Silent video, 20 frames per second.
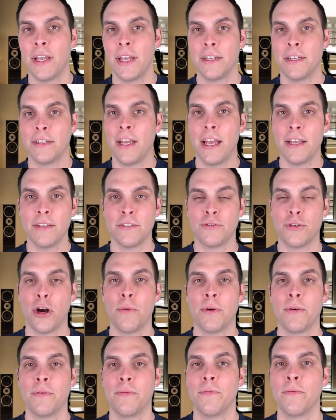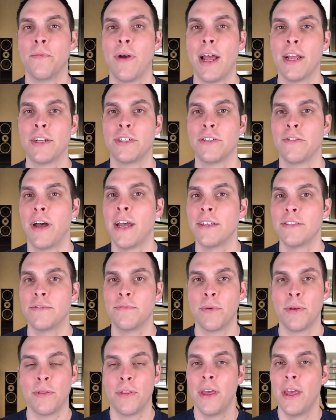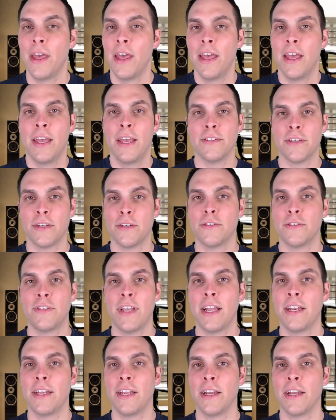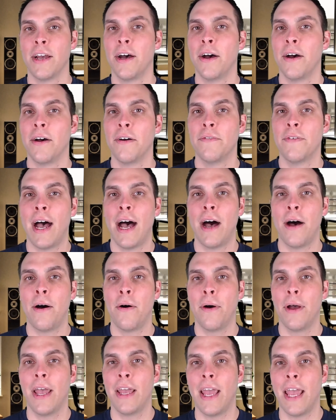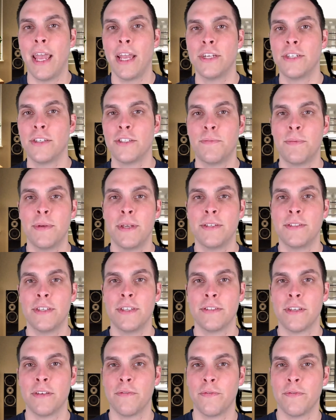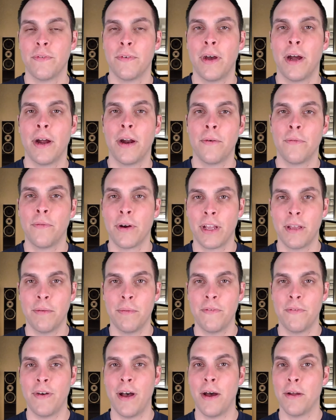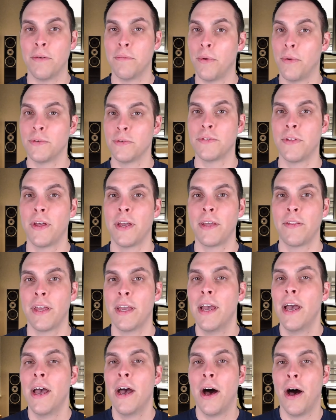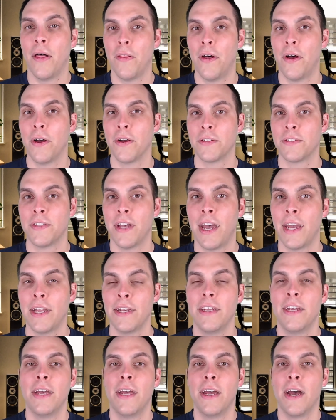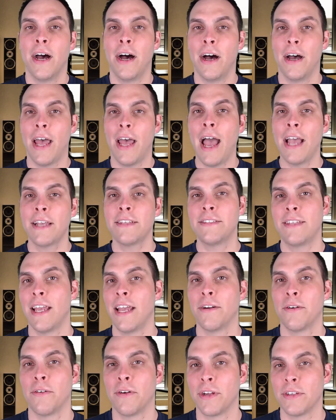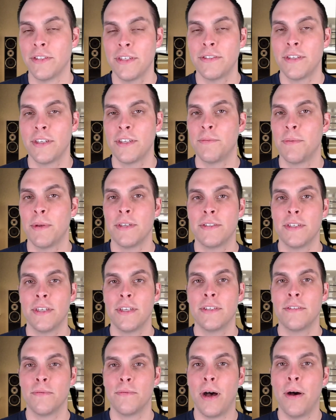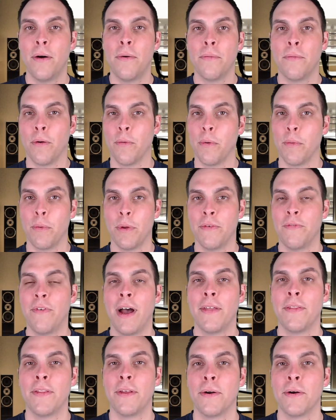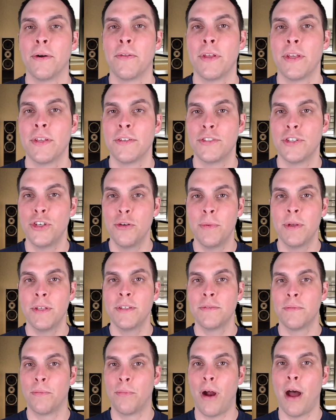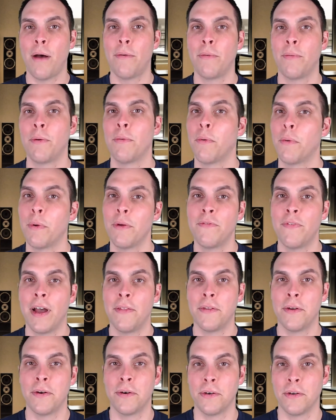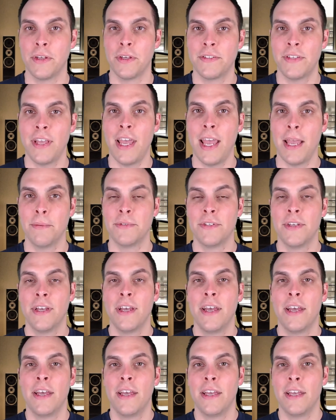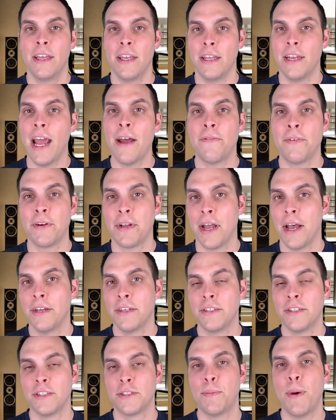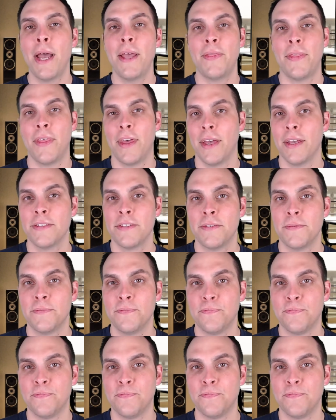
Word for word: And as Darwin rationalized with his understanding of how ancient species live uh, can be found most likely alongside uh, extant or existing species, well, where would we find the earliest humans? Probably where we find the earliest apes, in Africa. Despite this,